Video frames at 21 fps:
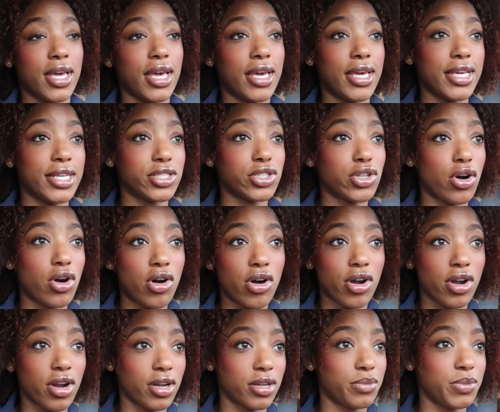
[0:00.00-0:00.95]
it gets
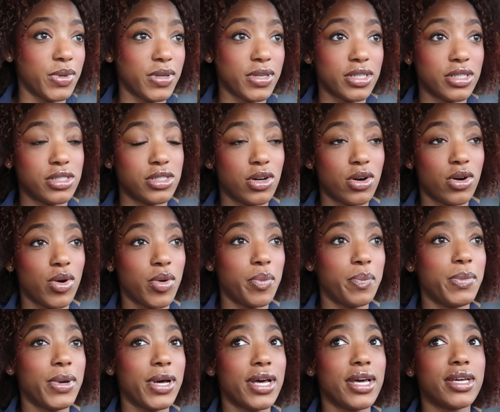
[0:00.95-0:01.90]
hard being adult,
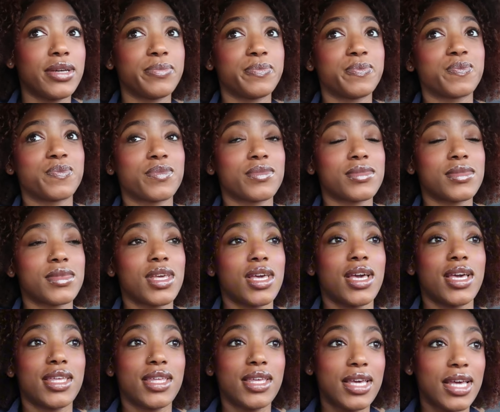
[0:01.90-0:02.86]
but
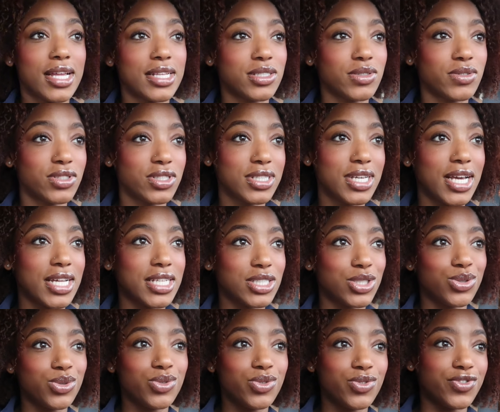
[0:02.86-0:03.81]
you gotta do what you gotta
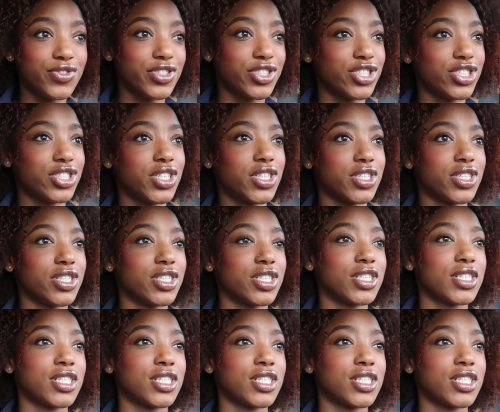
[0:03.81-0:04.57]
do for sure.